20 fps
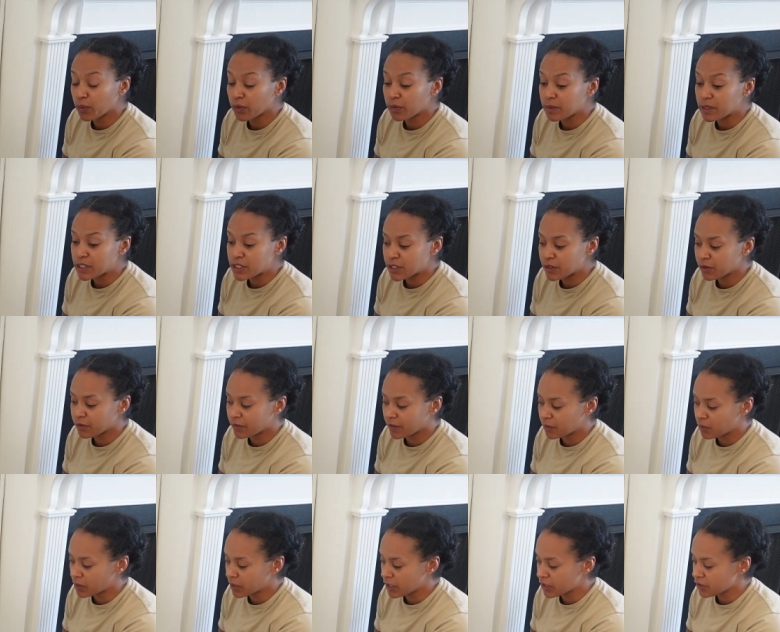with me too if I
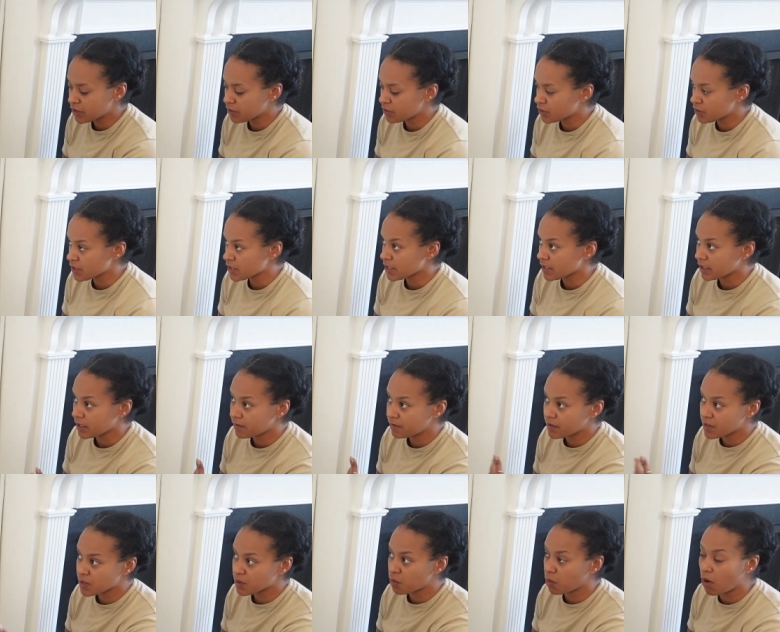wanted to and just leave
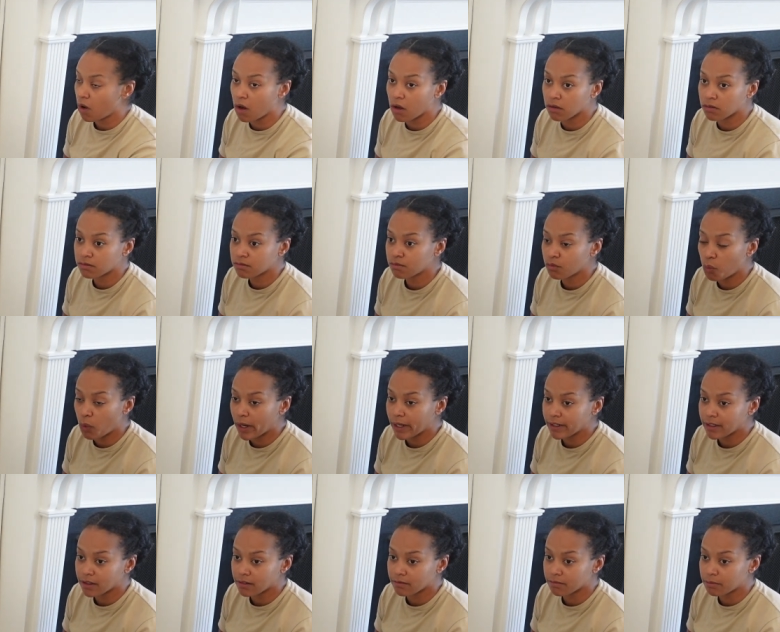this wall
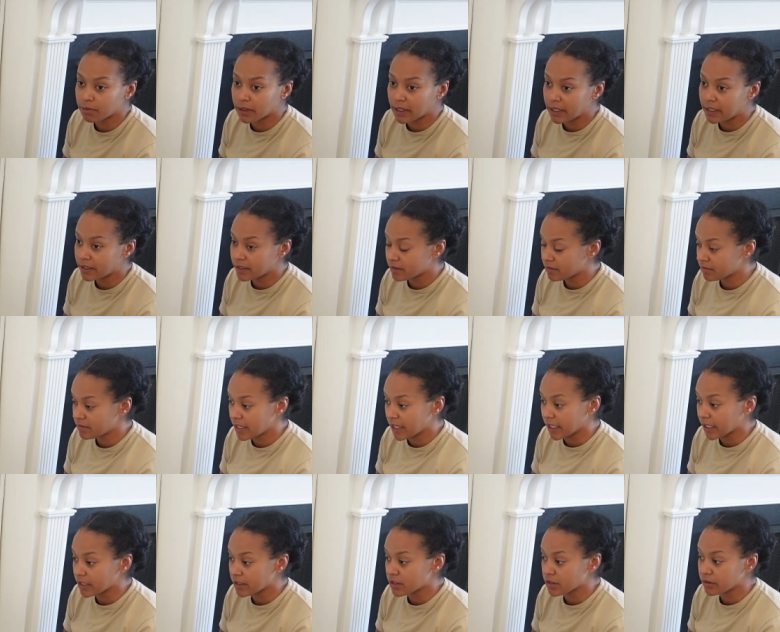white and plain and
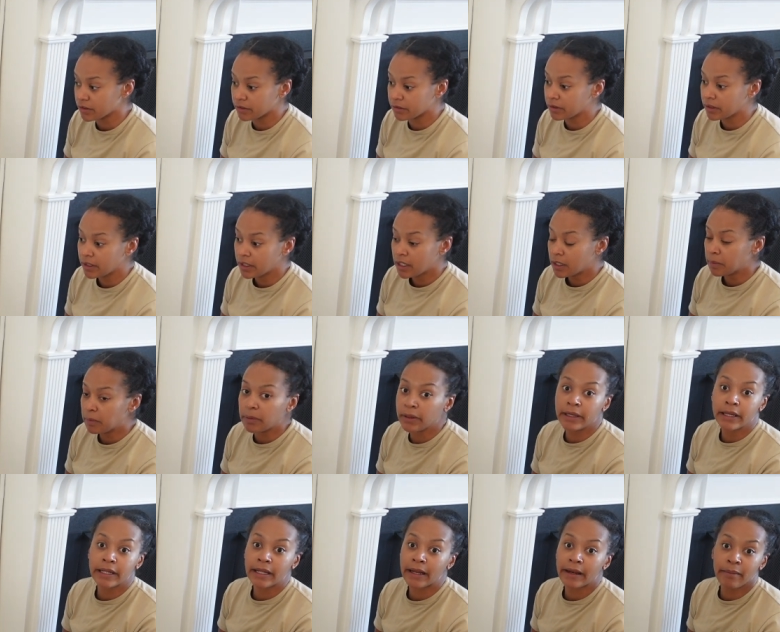take it to put
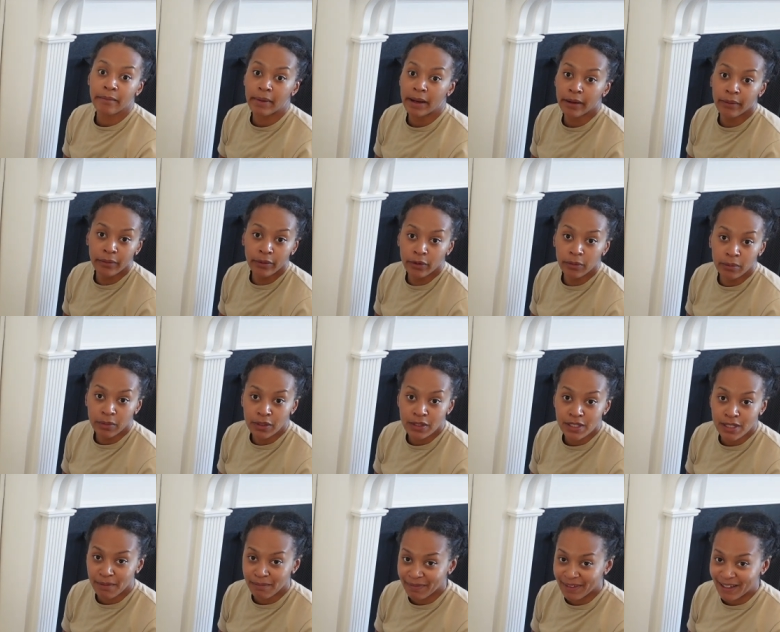it in a bedroom or
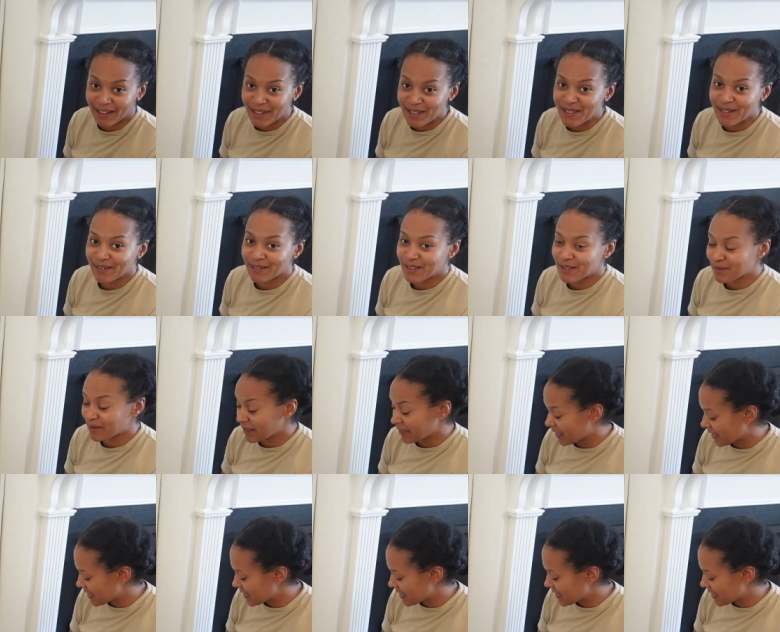something. So it's really